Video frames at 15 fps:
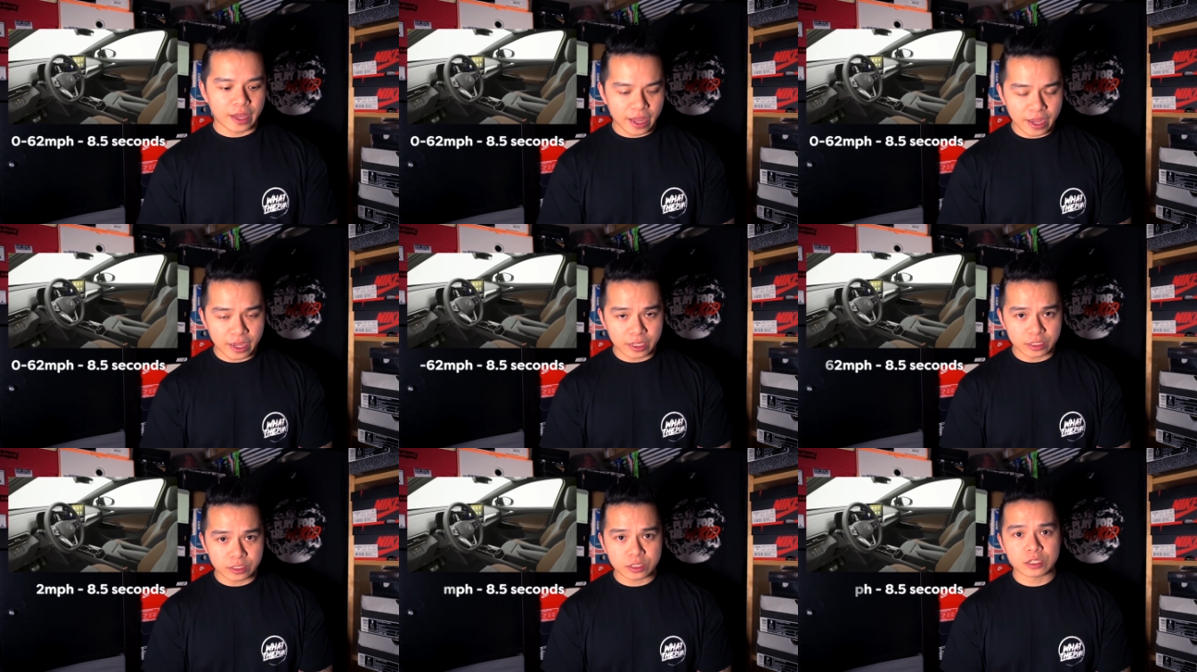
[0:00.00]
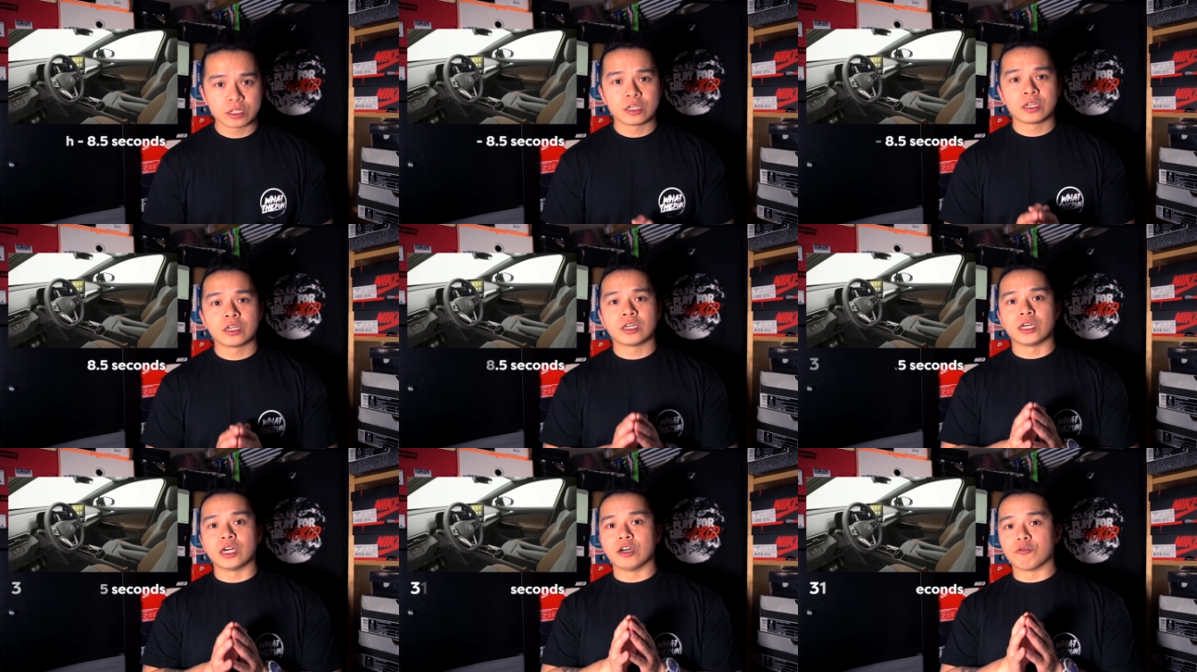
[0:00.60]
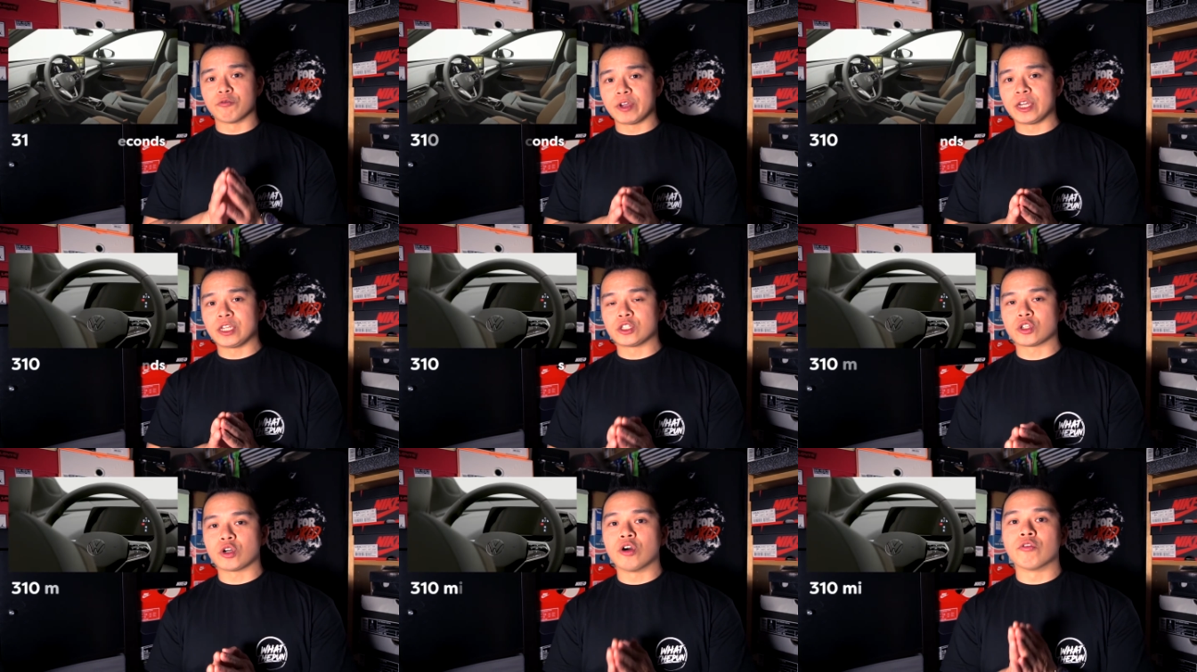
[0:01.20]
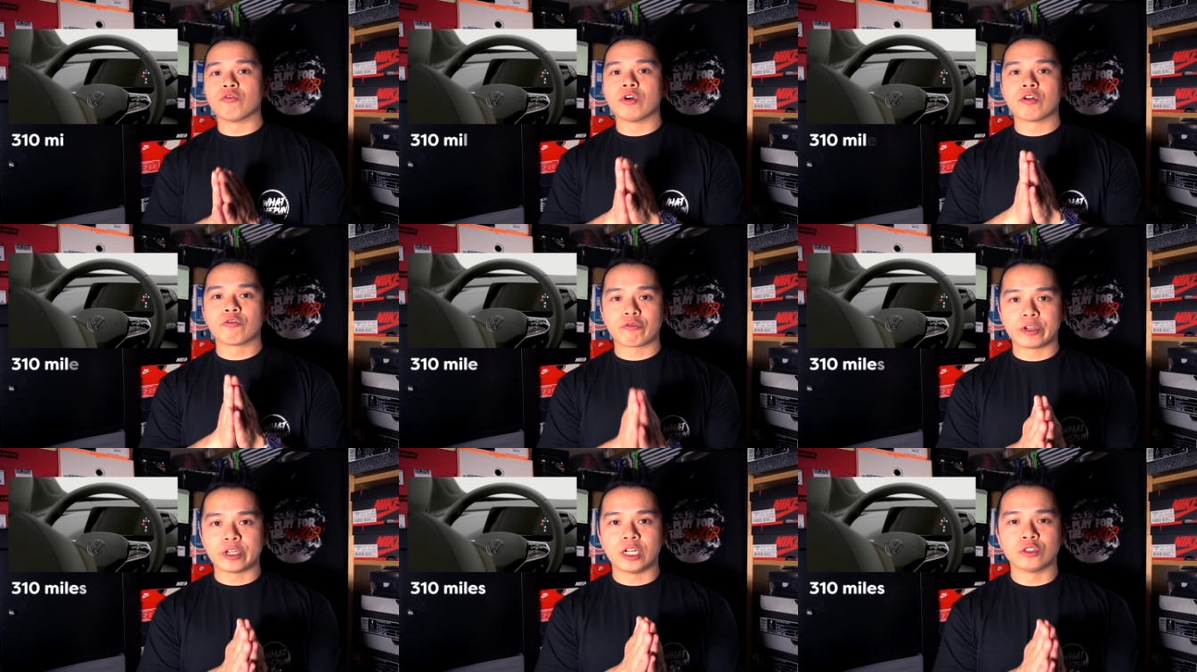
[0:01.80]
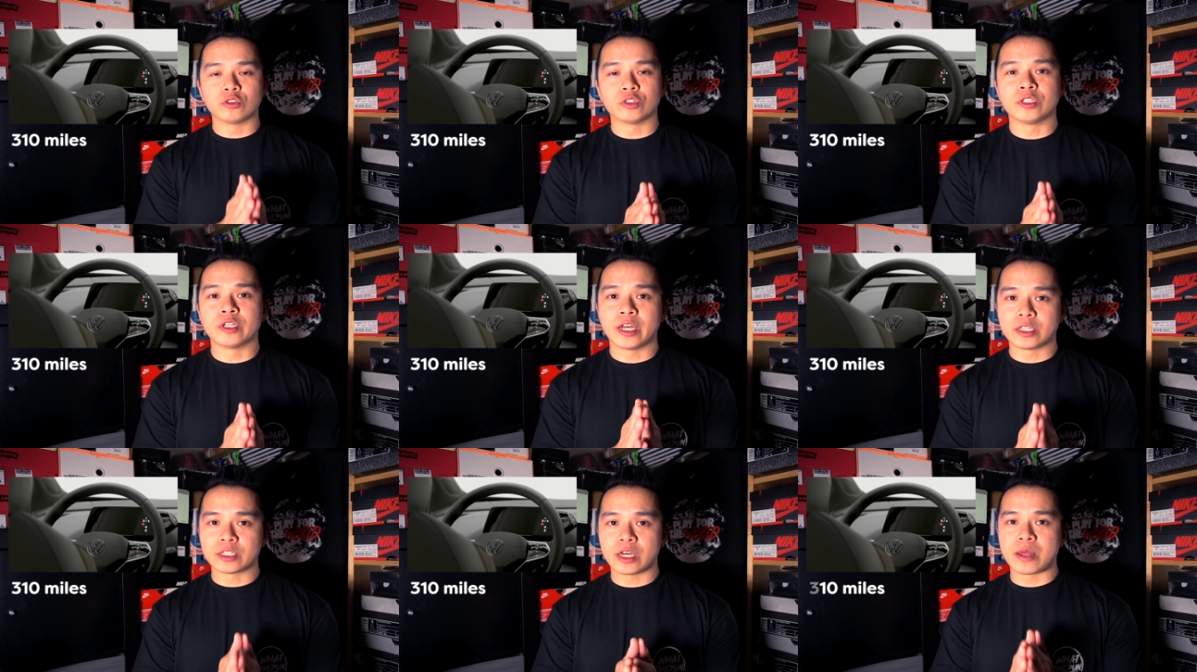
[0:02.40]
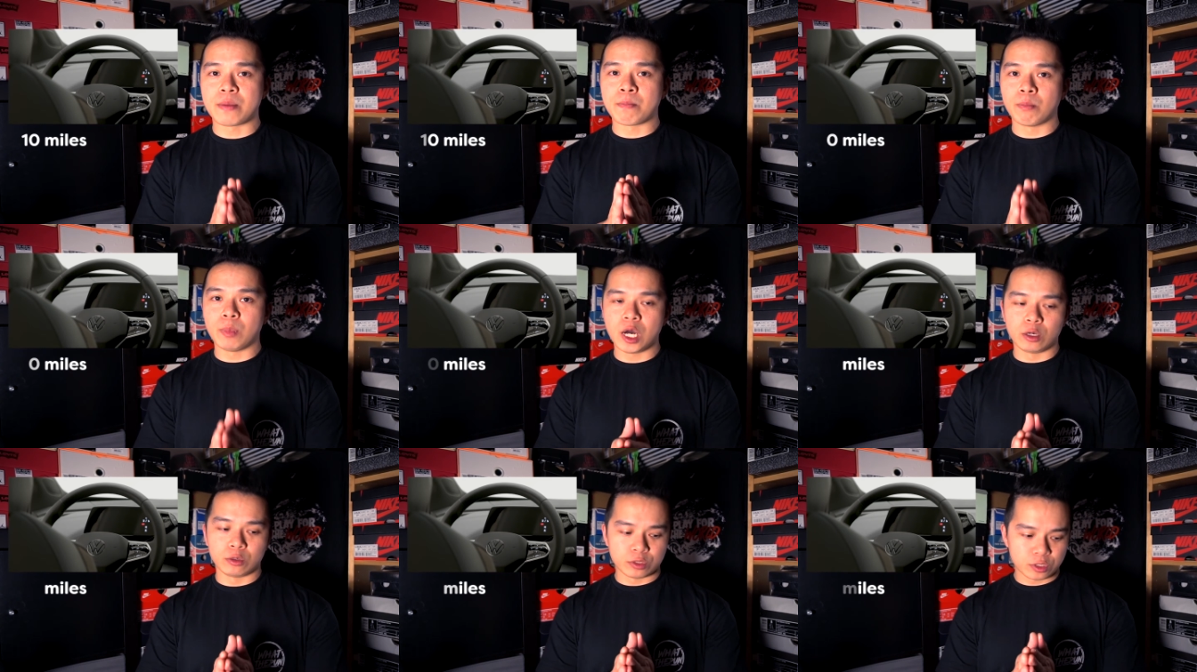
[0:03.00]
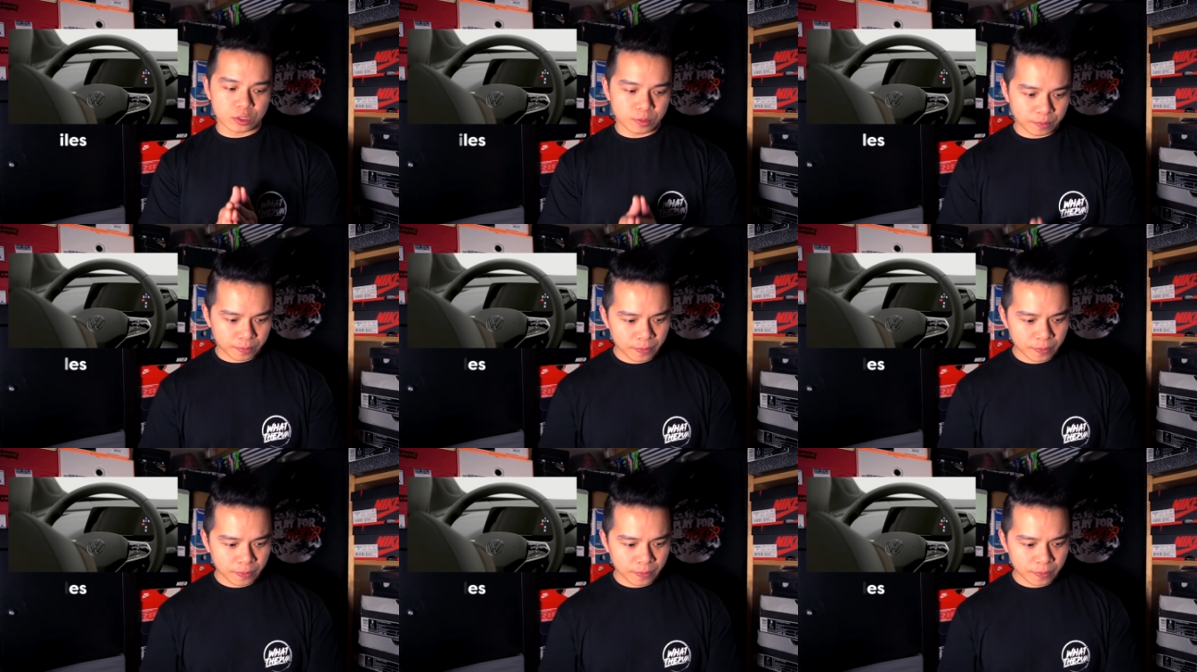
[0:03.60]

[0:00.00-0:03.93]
and a range of 310 miles.